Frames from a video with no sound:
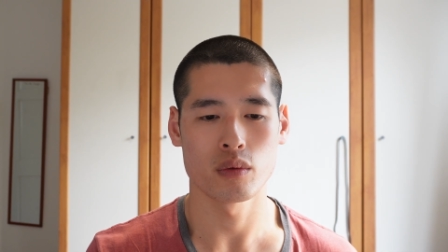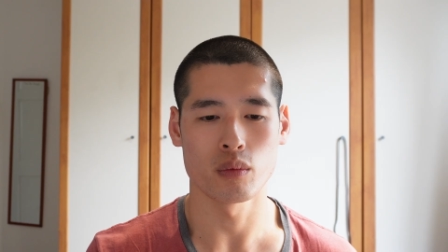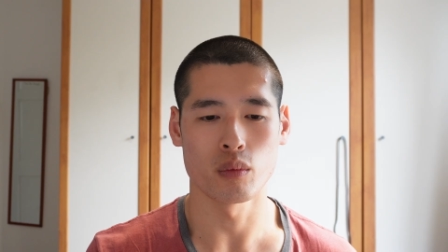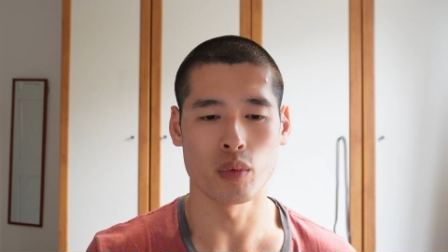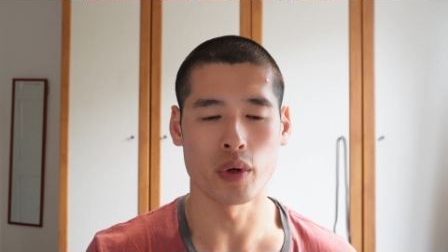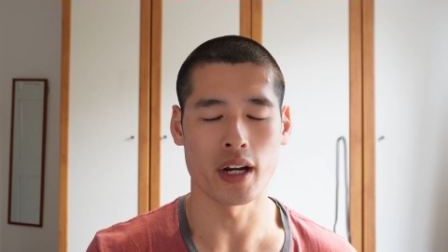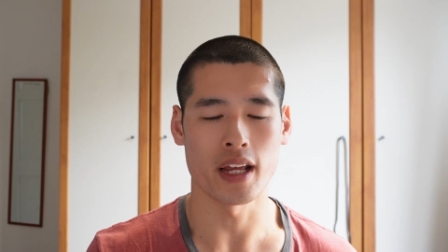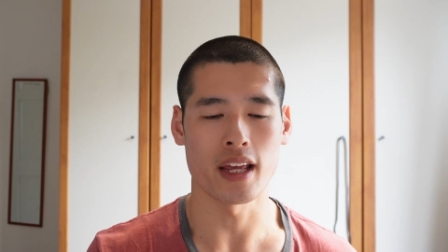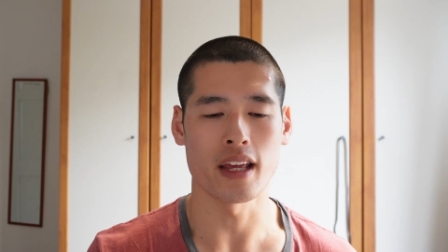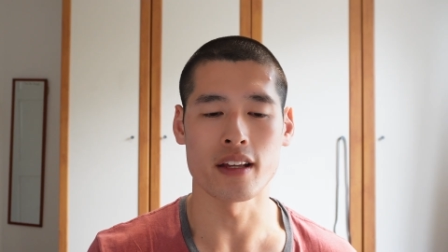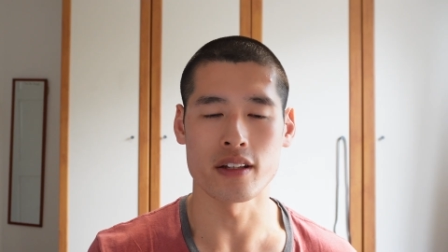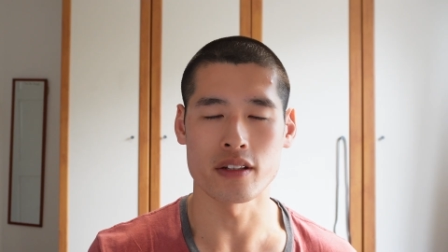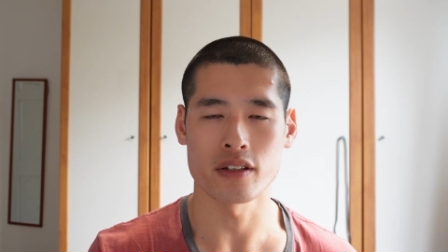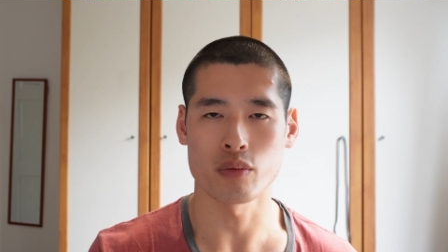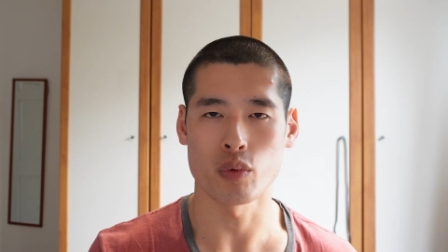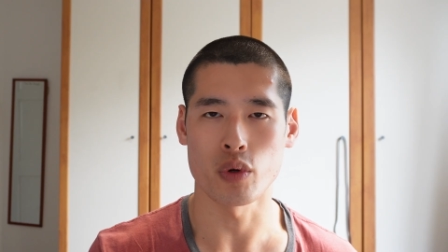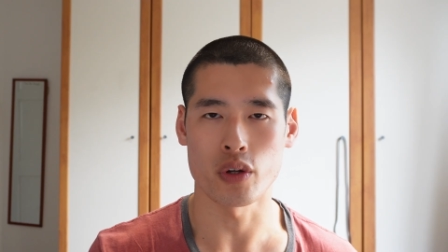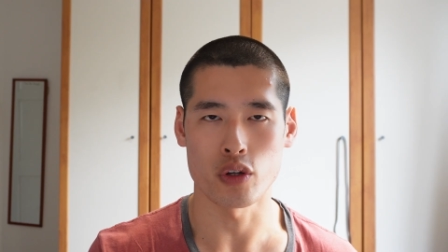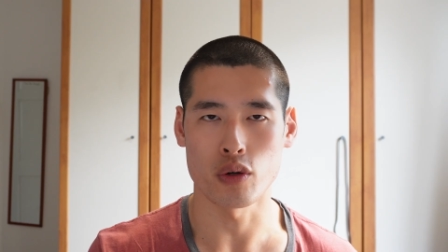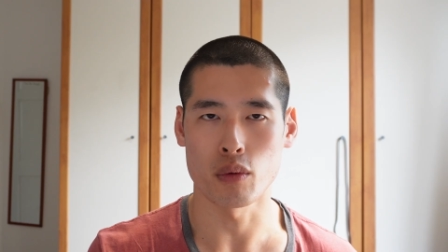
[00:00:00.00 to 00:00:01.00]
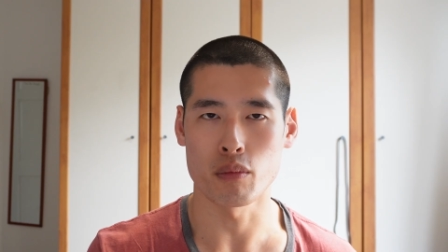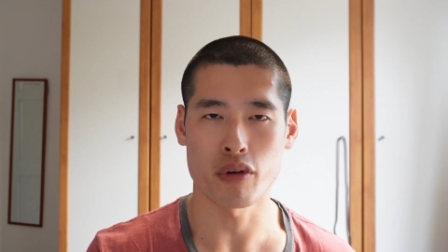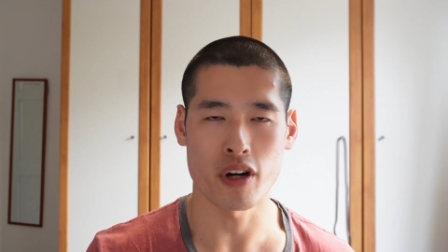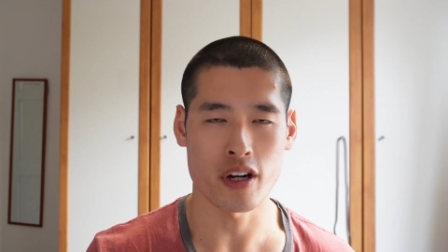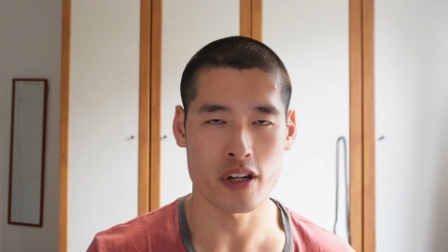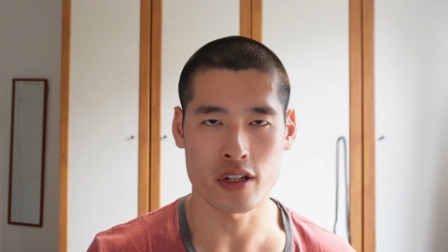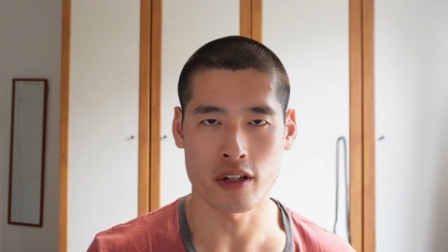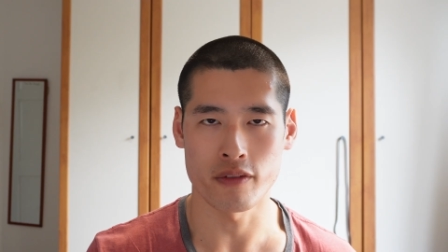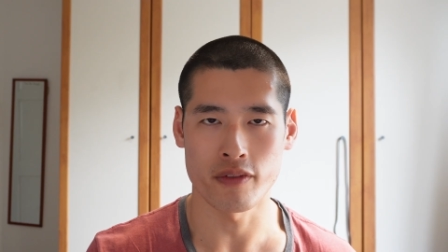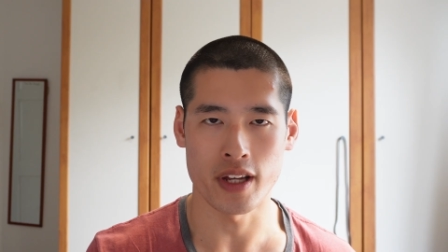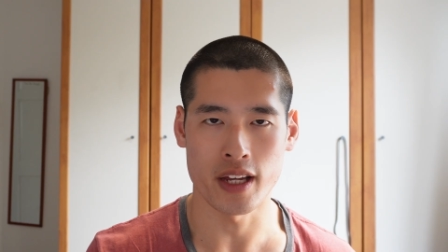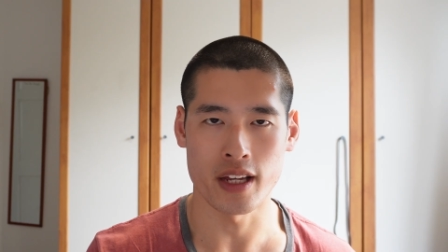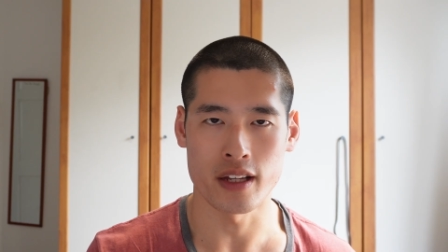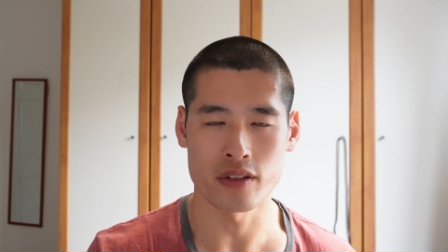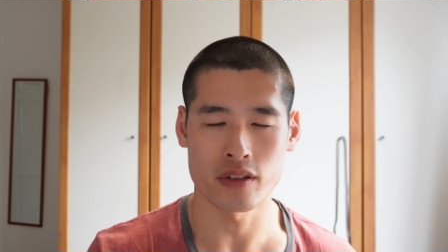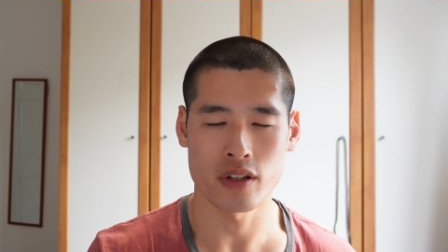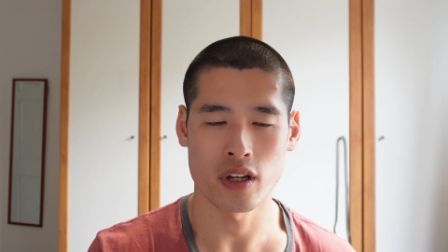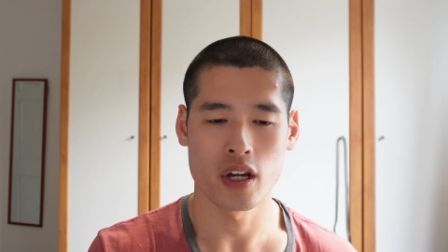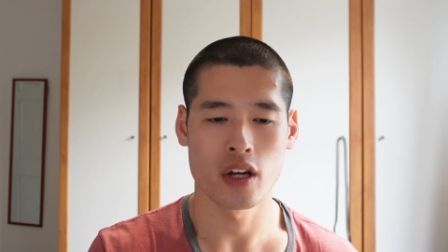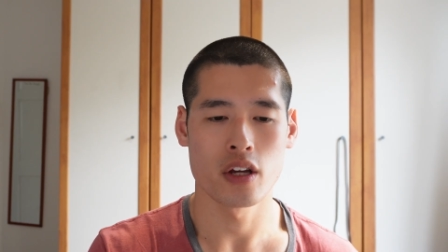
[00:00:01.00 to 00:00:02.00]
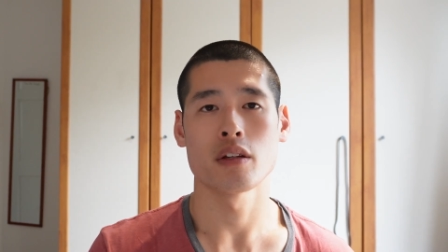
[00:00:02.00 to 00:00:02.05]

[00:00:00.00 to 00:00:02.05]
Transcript: what it is, what your impression of it is.